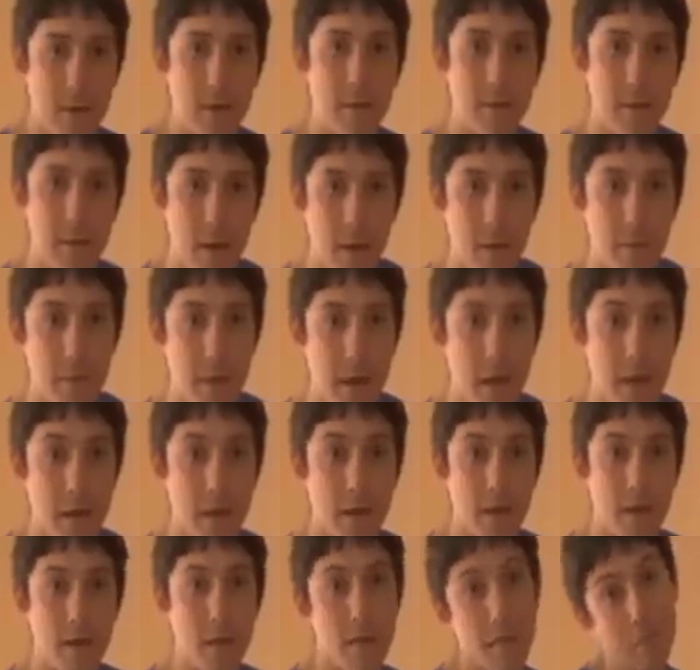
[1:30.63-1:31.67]
don't know me,
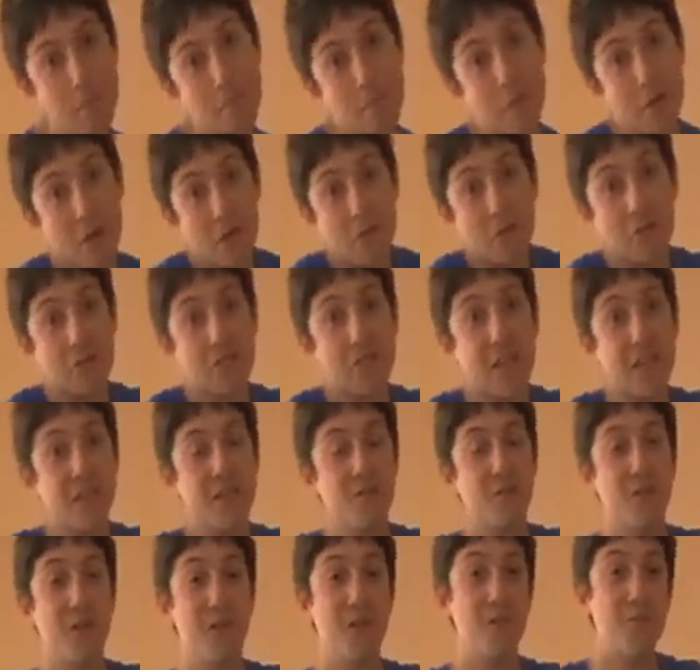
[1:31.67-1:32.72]
but it looks like
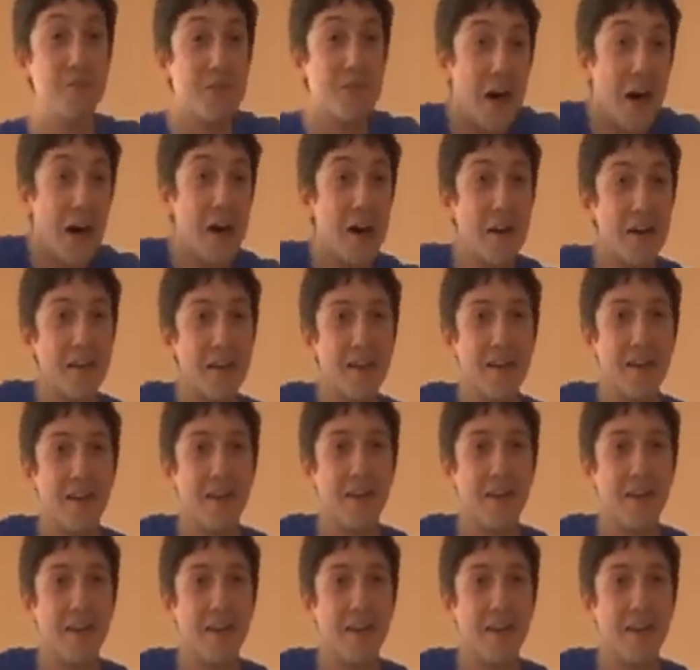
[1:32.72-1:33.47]
you could use a hug."